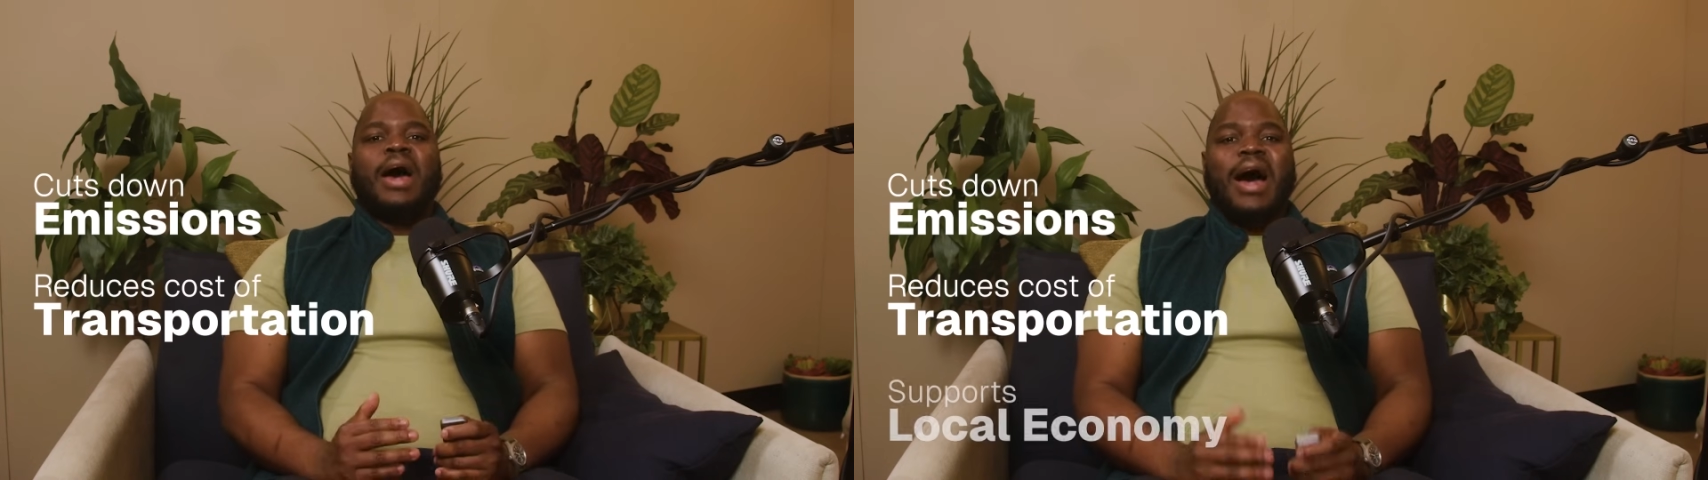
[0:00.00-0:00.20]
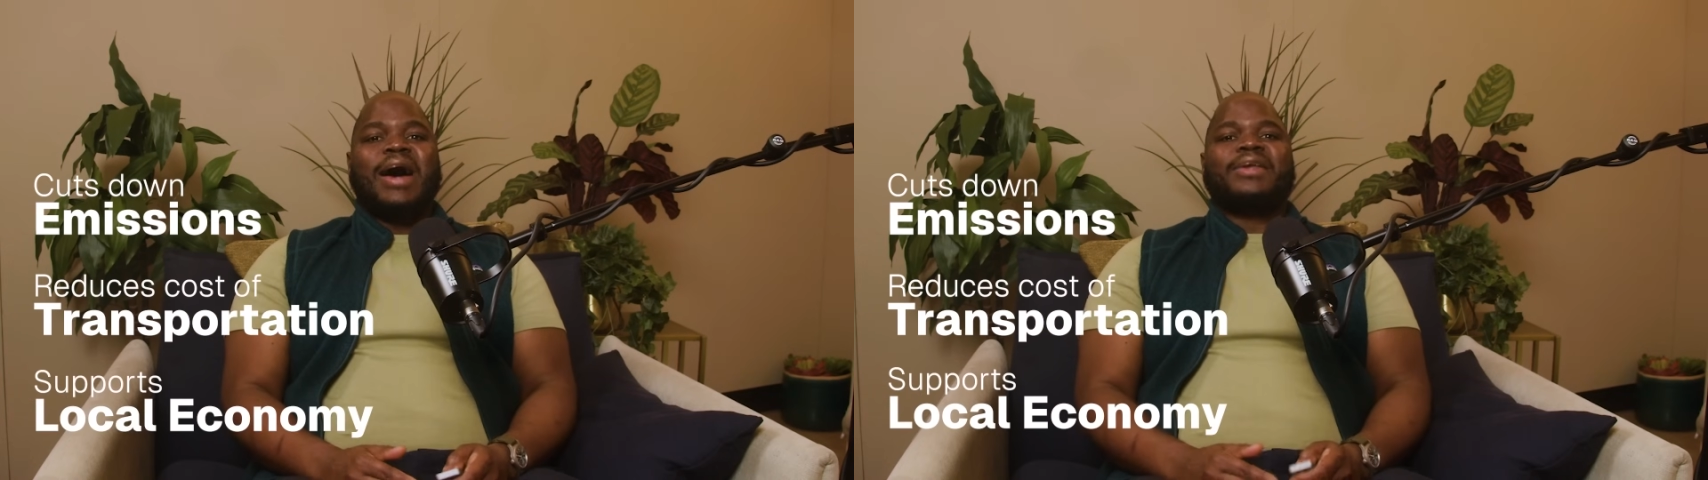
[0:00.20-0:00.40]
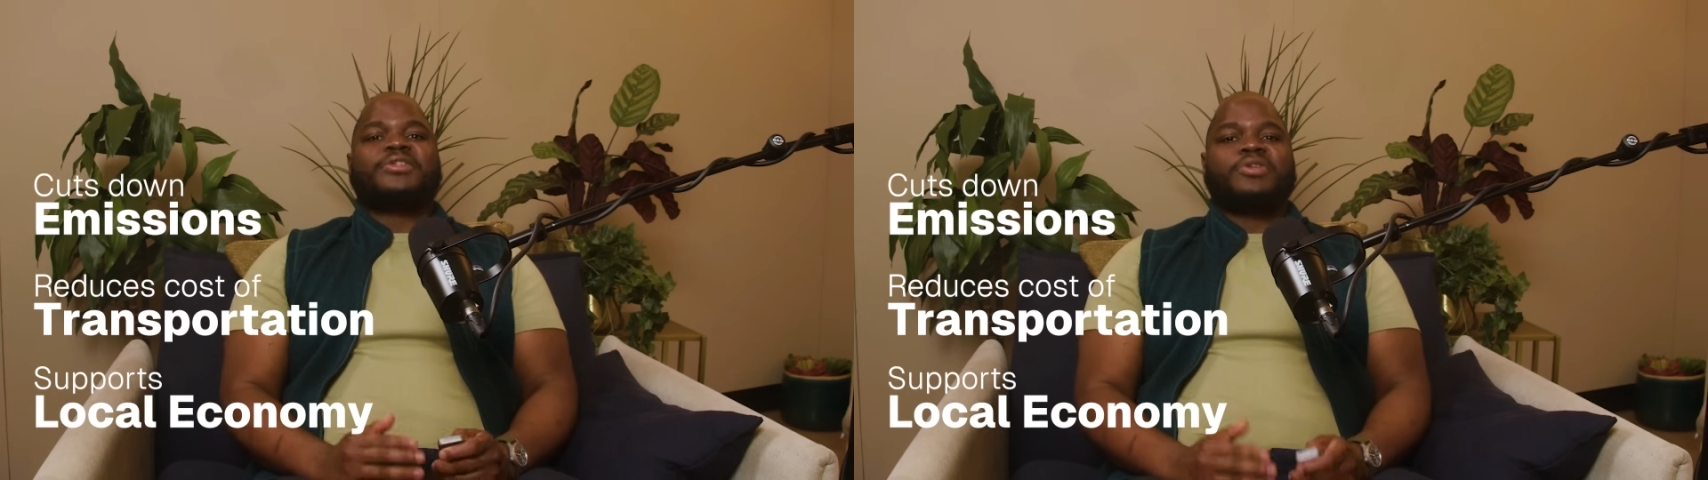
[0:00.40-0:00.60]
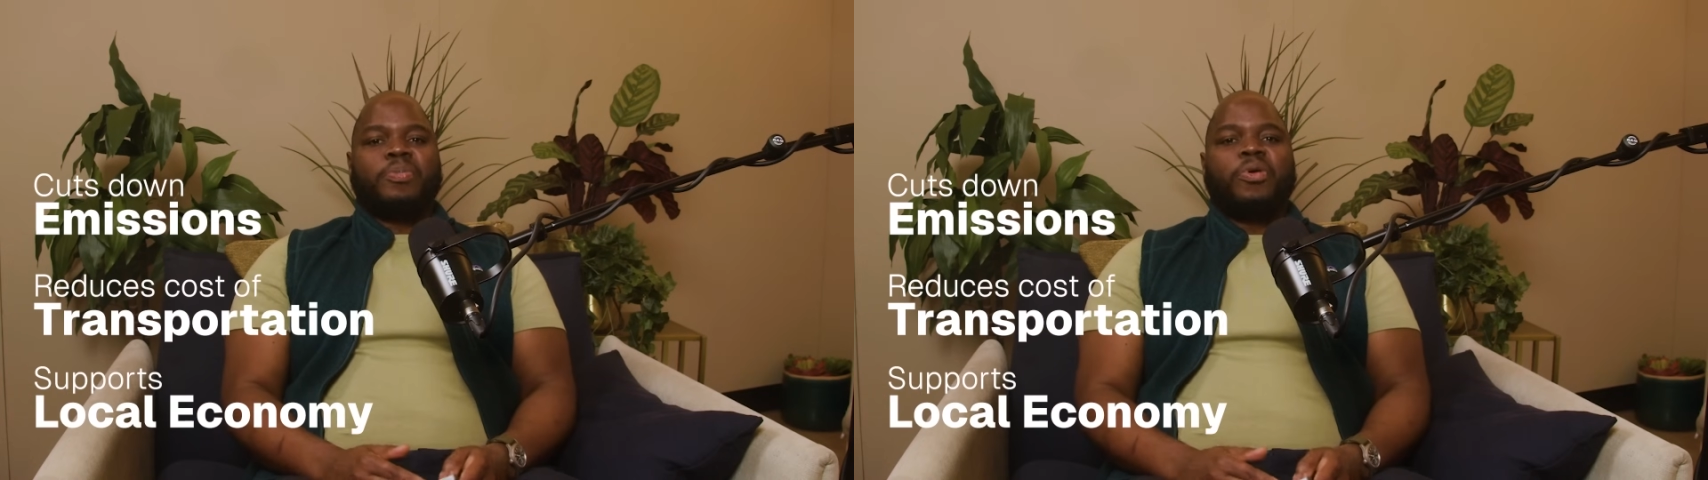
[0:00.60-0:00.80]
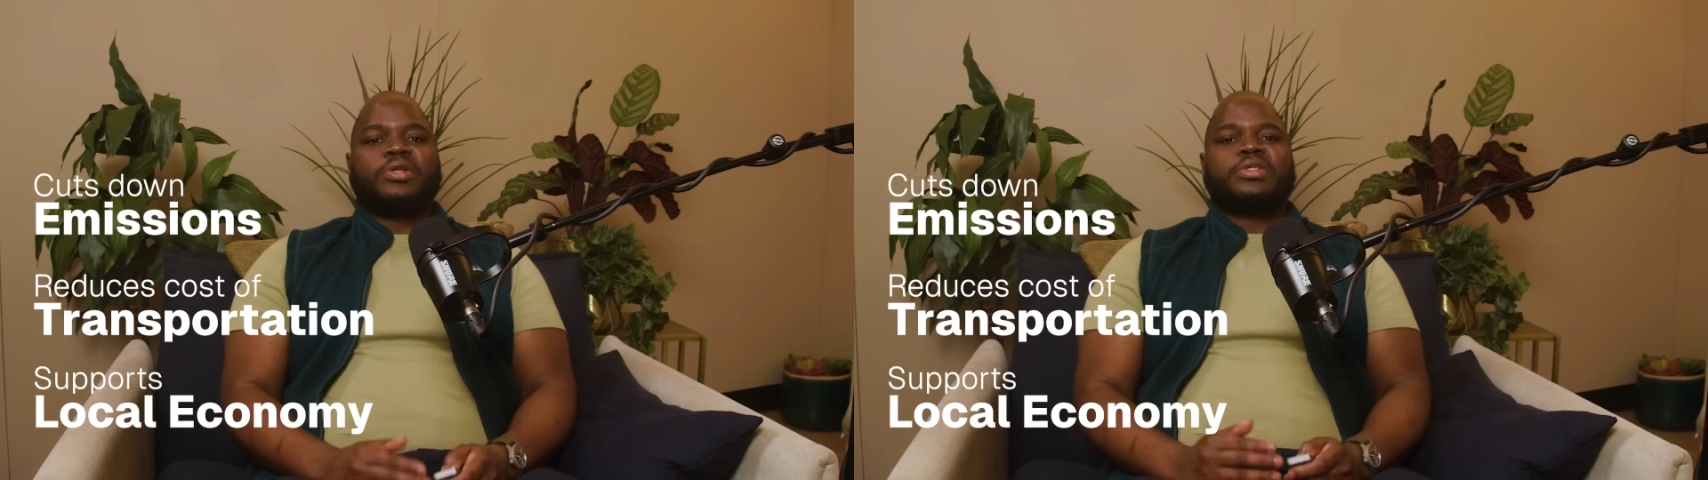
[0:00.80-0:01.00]
and
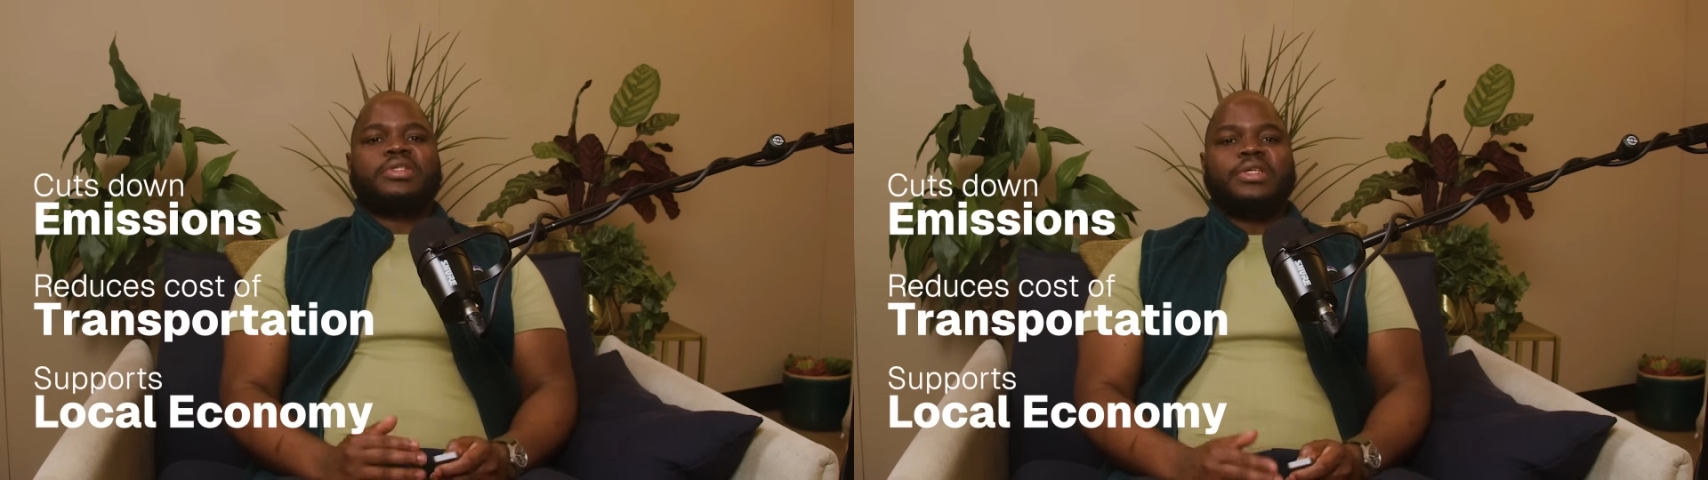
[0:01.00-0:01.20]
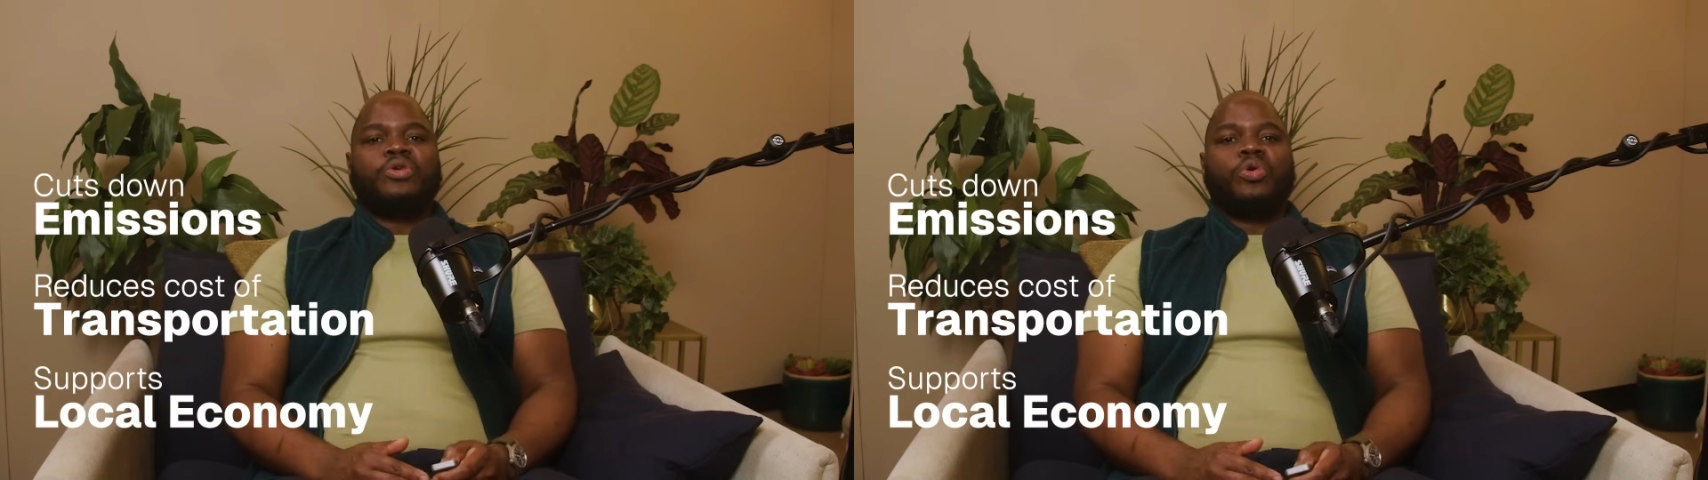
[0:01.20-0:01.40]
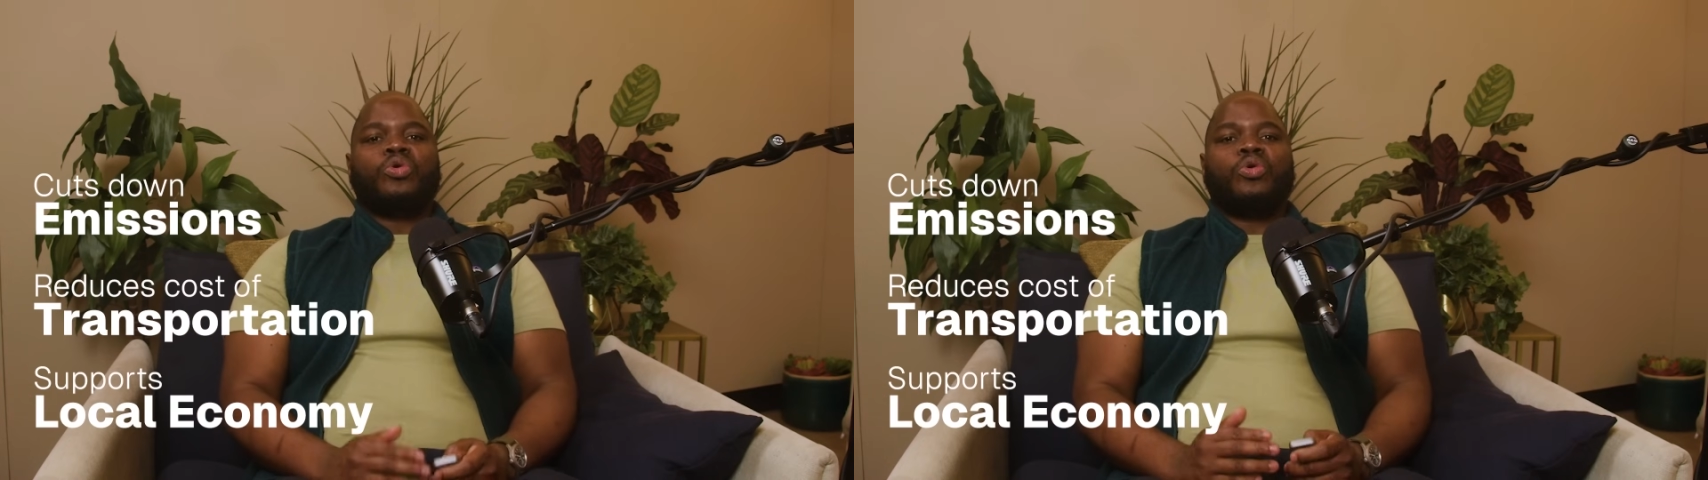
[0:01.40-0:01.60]
supports the local